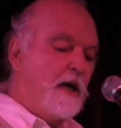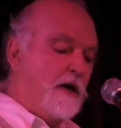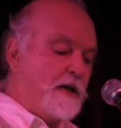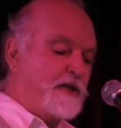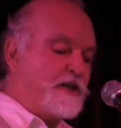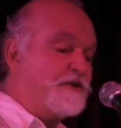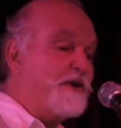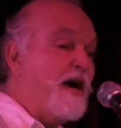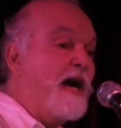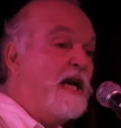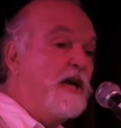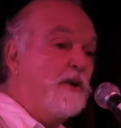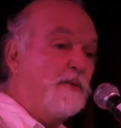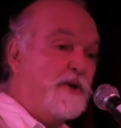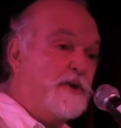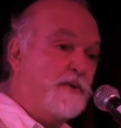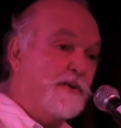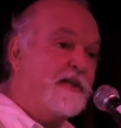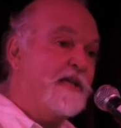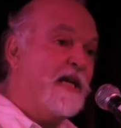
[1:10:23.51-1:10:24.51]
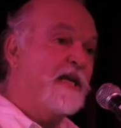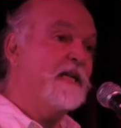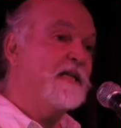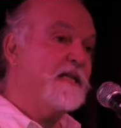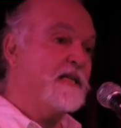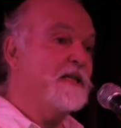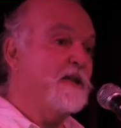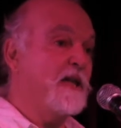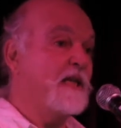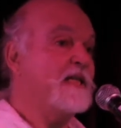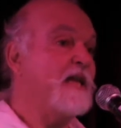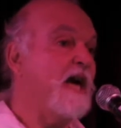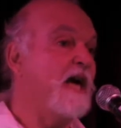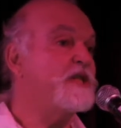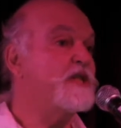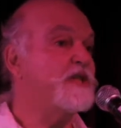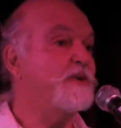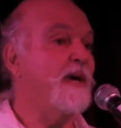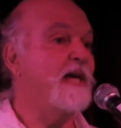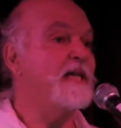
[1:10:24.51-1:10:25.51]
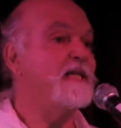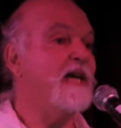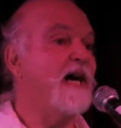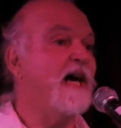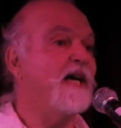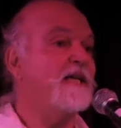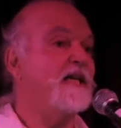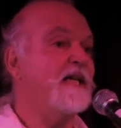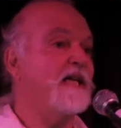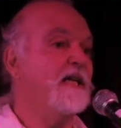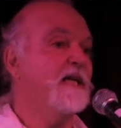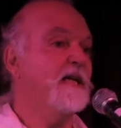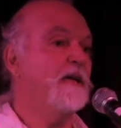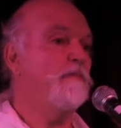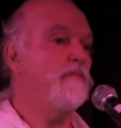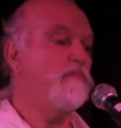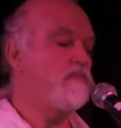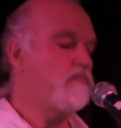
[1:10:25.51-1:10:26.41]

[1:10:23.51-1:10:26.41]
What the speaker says: Australia, which was then still attached to Antarctica,